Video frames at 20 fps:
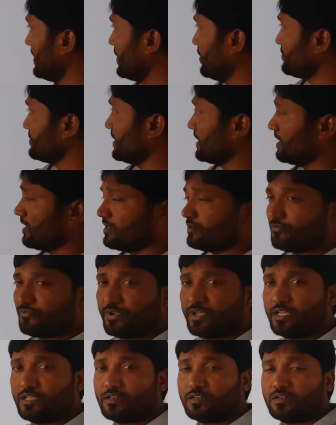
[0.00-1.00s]
Now check out
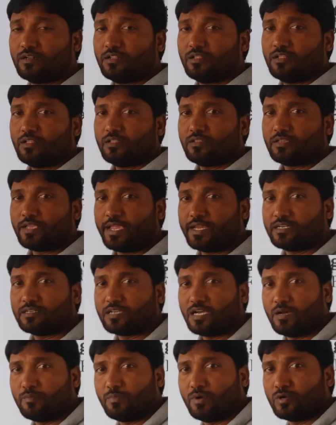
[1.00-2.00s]
where
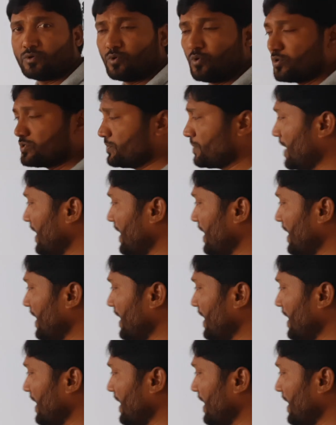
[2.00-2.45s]
8 comma close